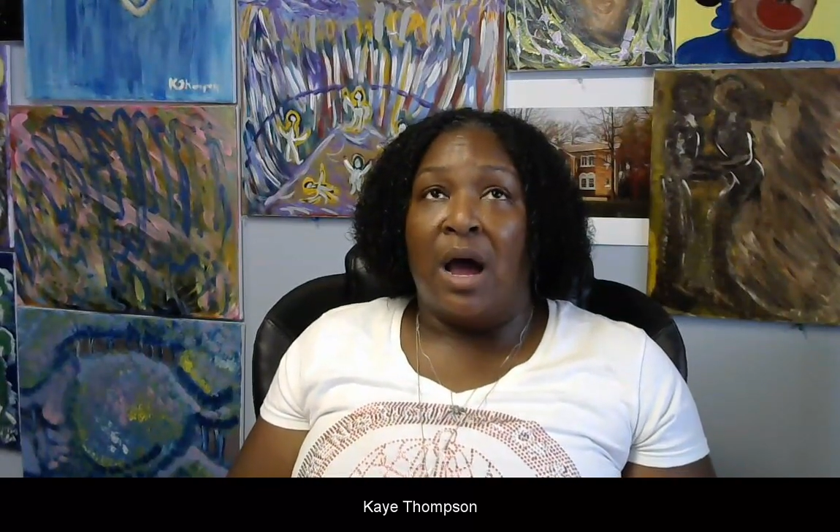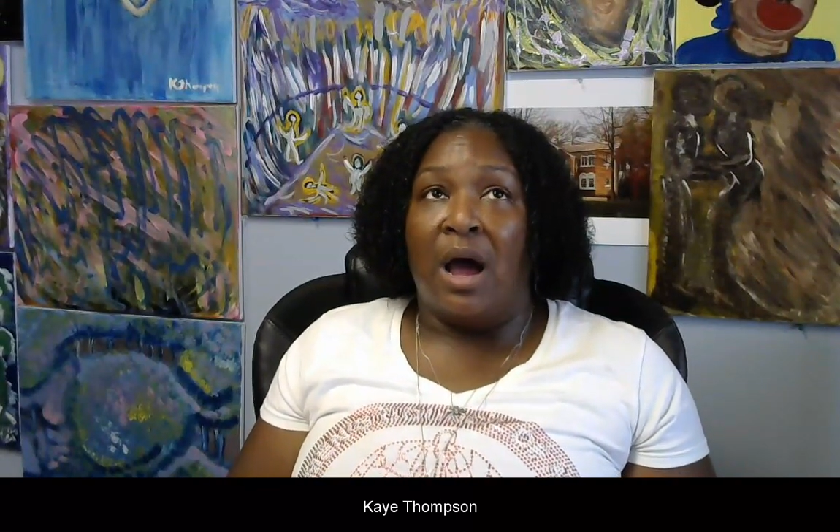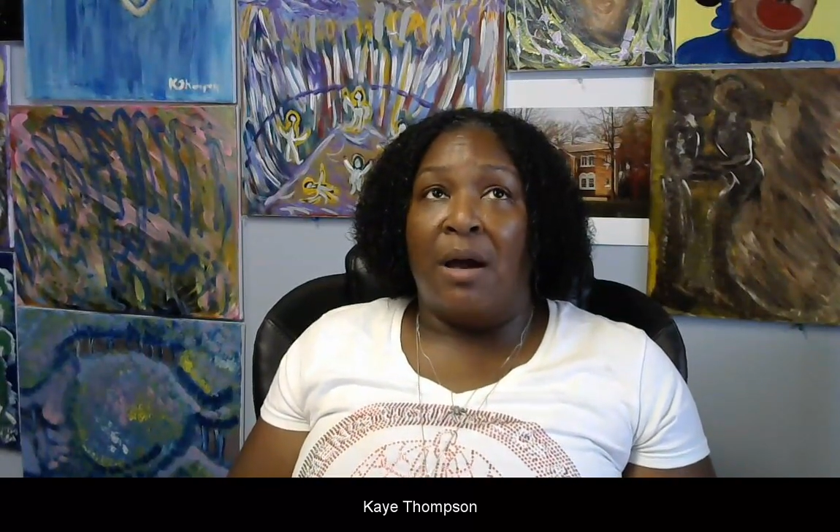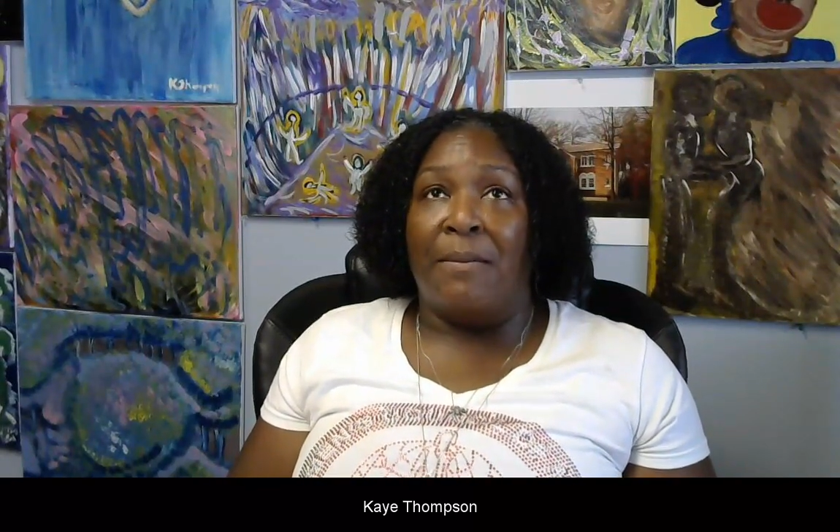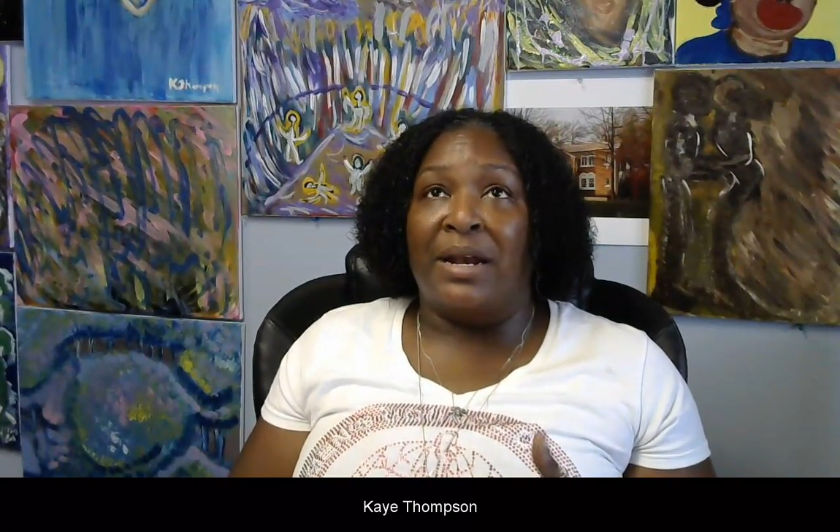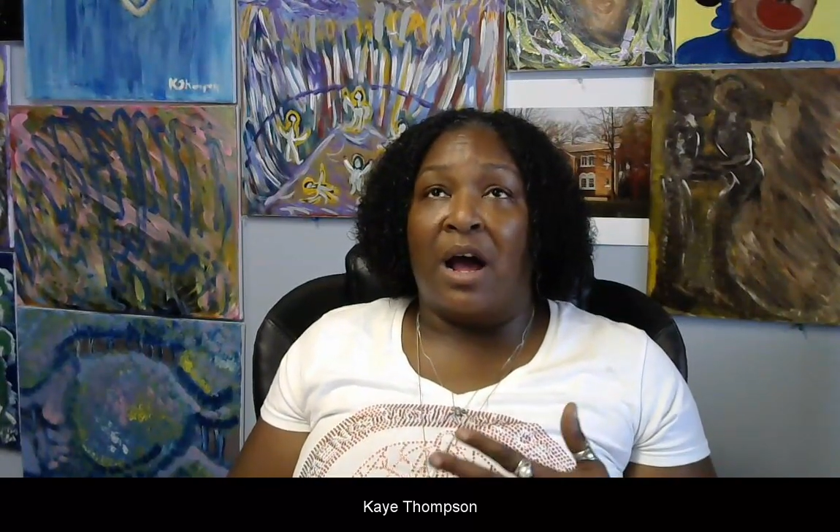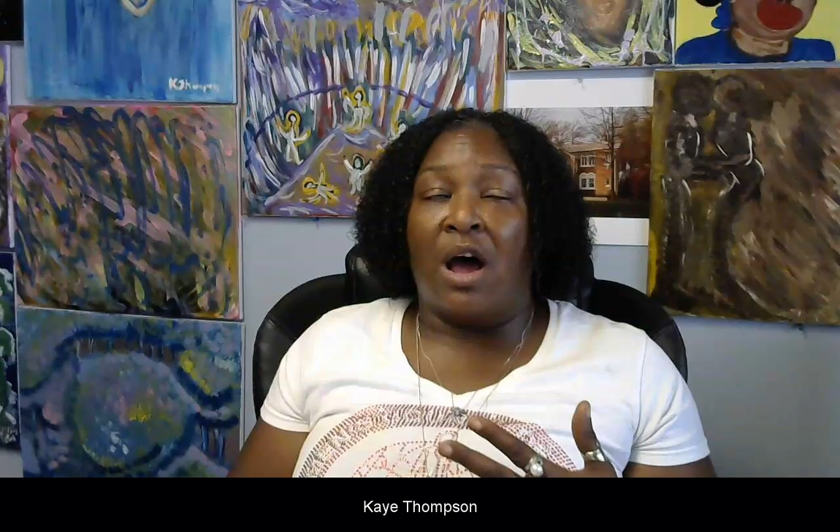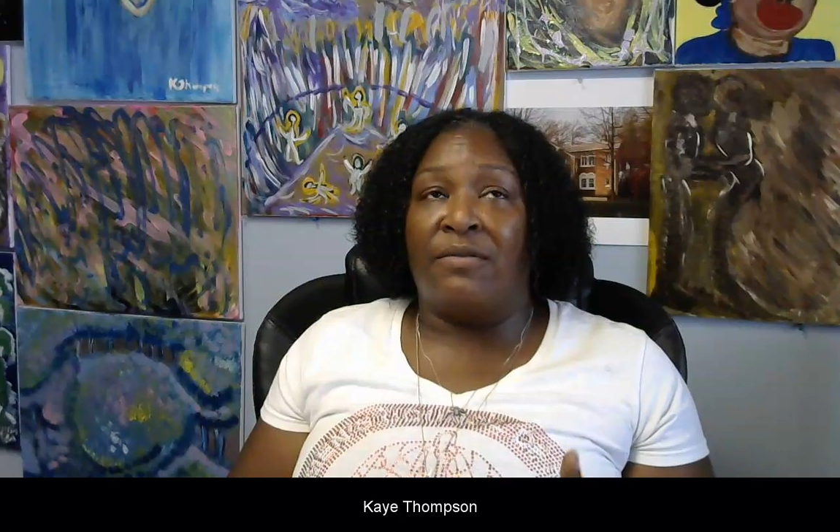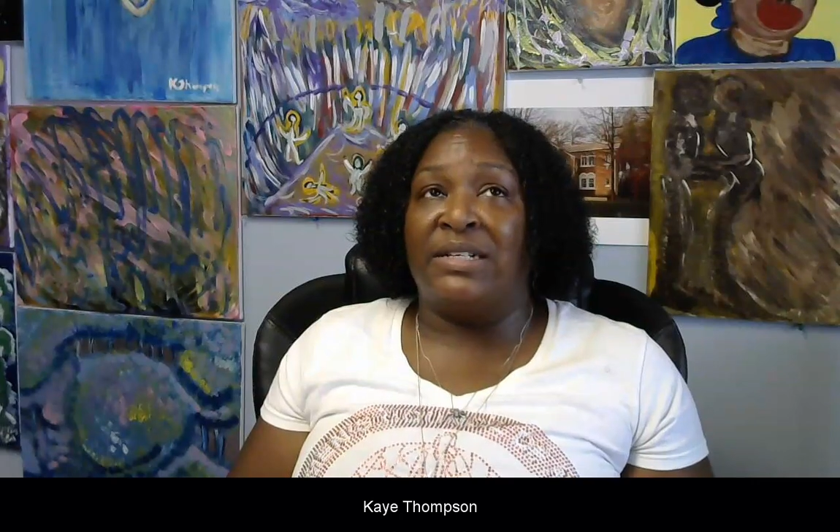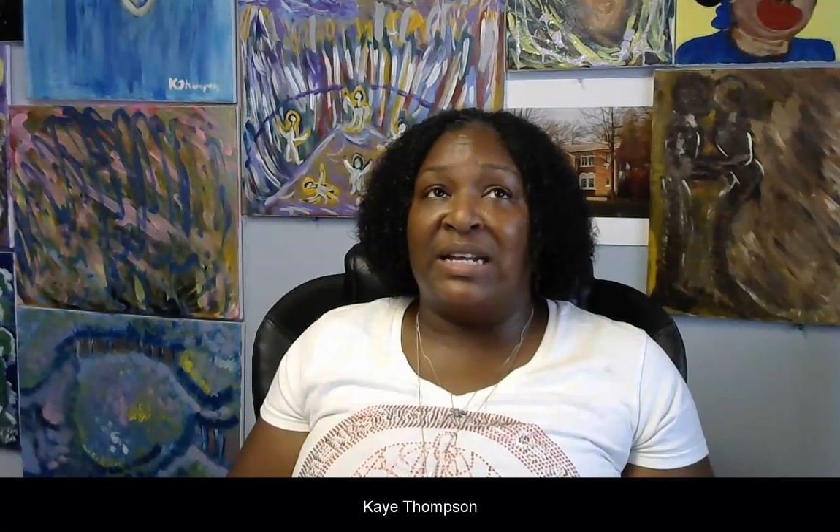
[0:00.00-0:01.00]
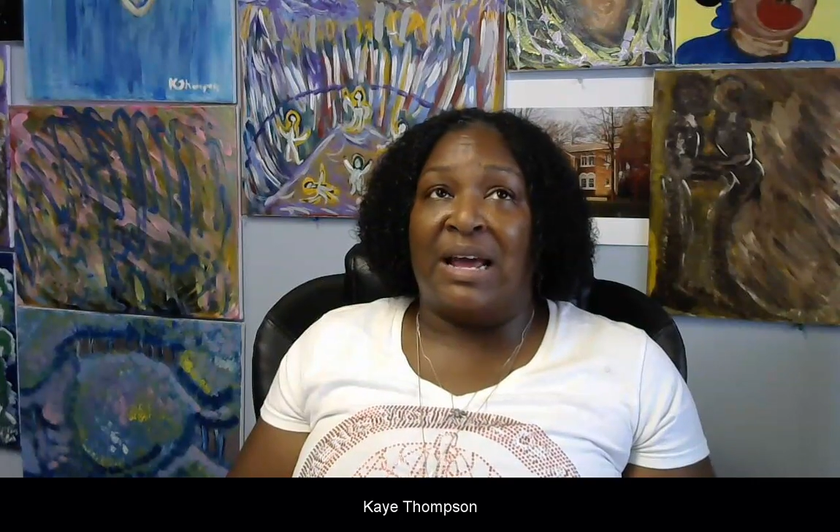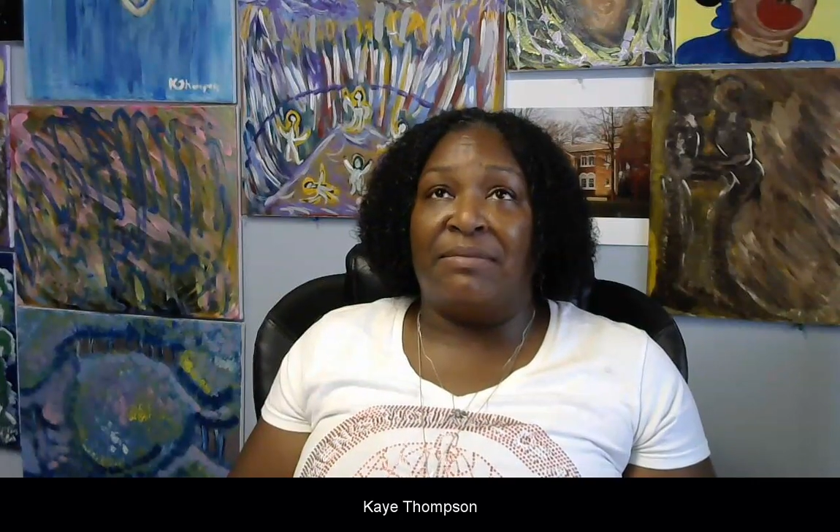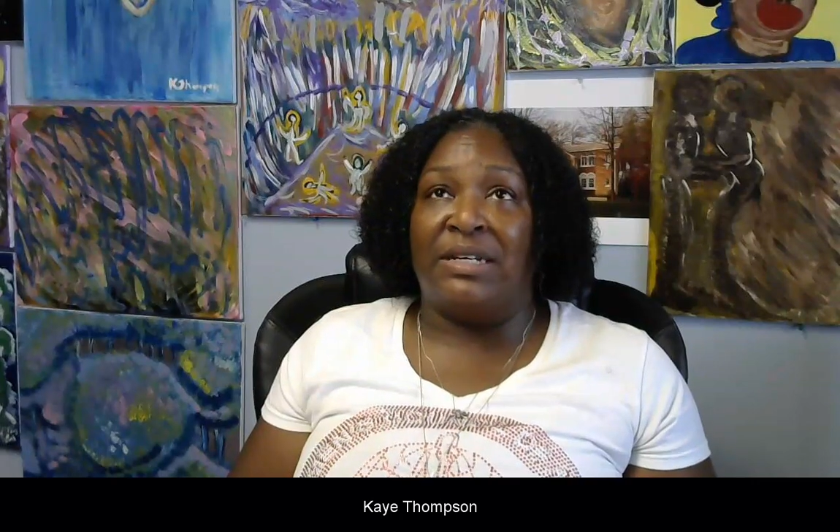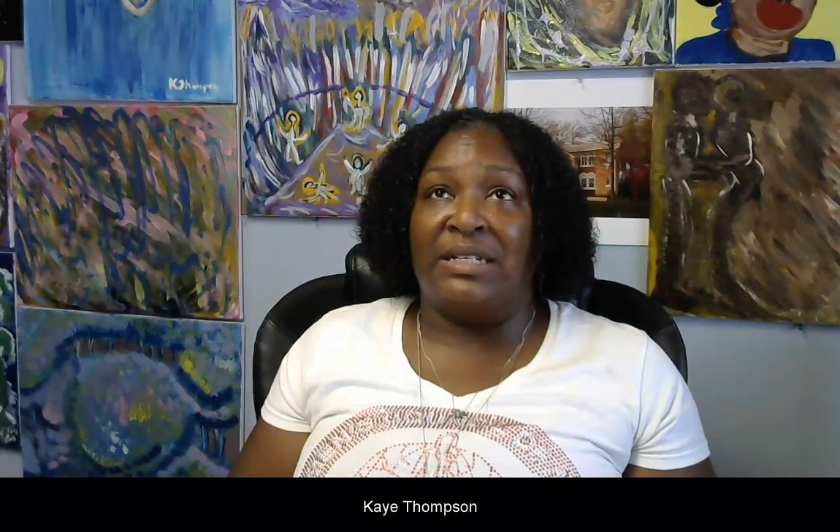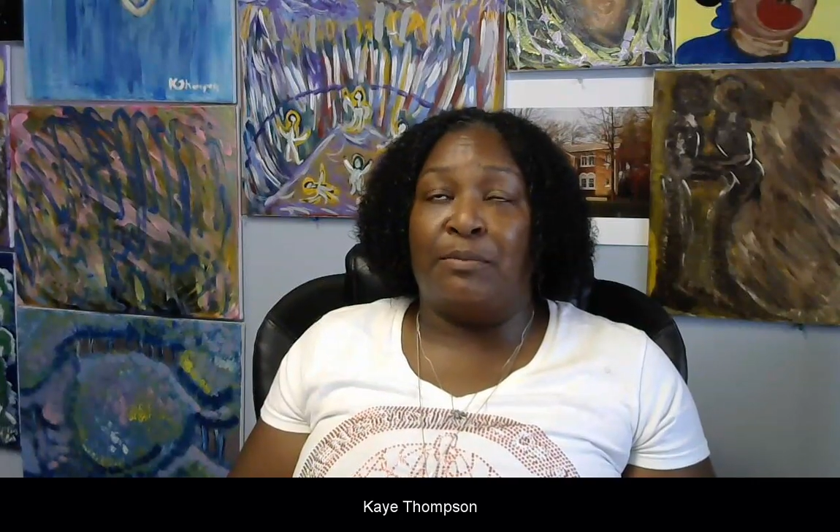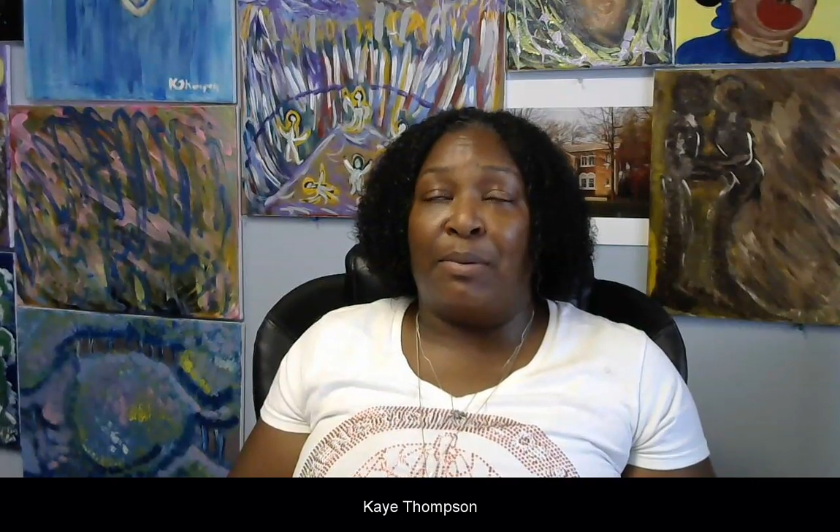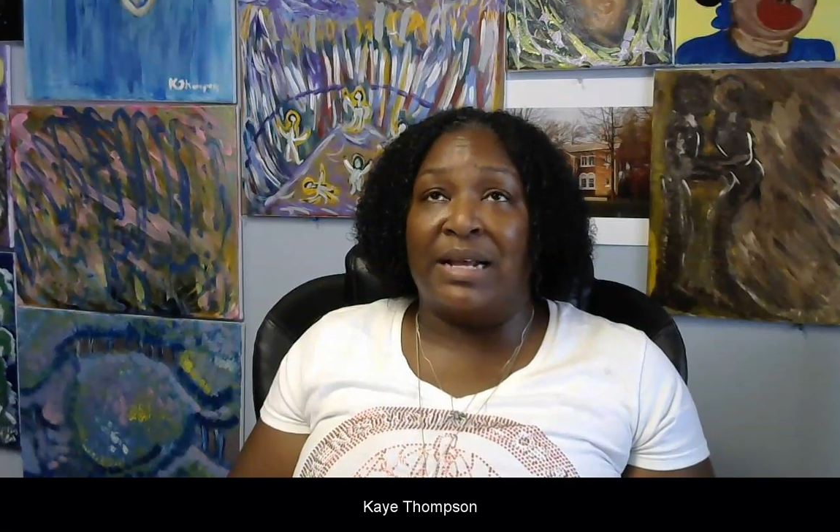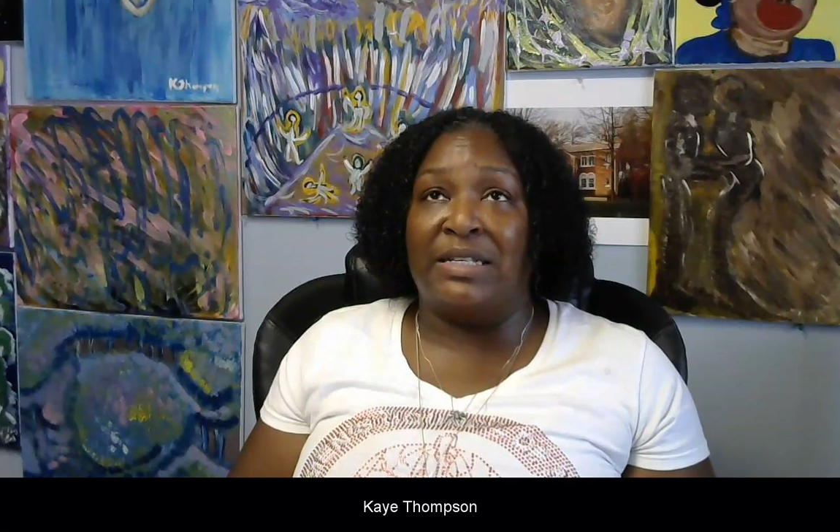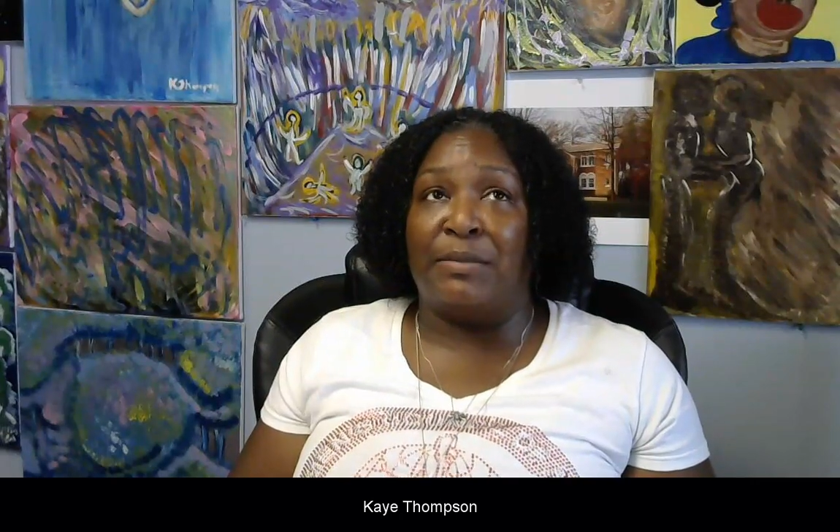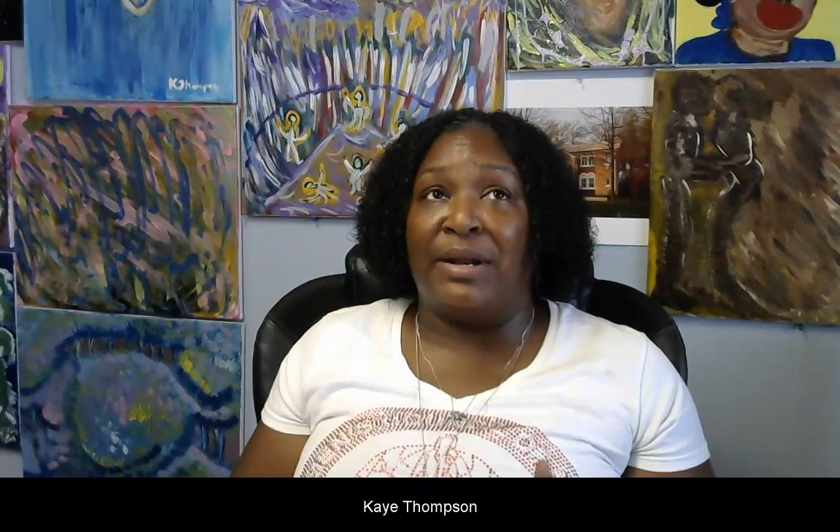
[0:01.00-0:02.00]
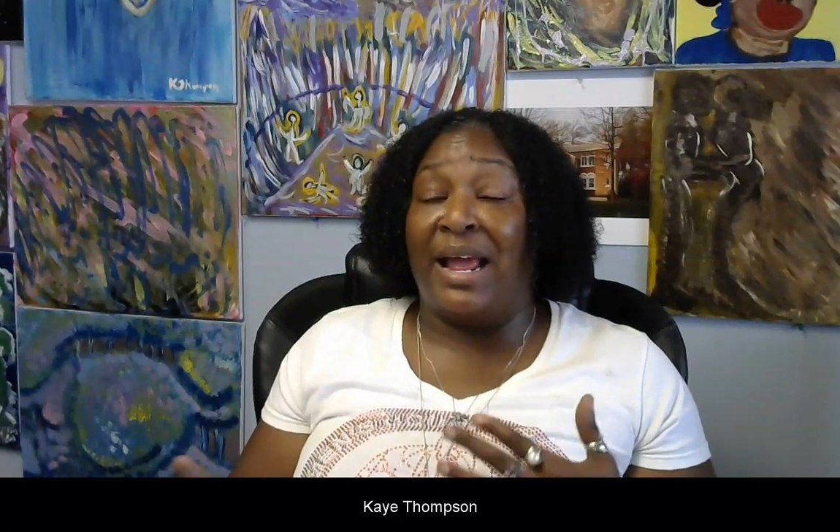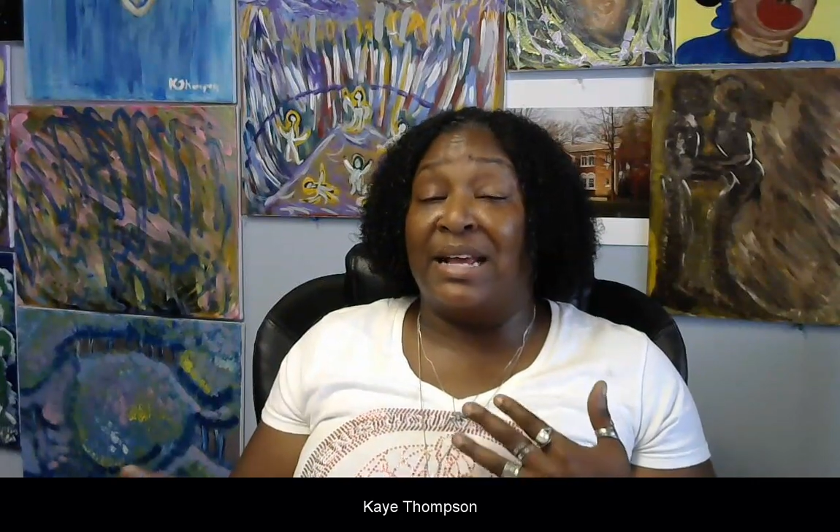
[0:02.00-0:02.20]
And oftentimes the displacement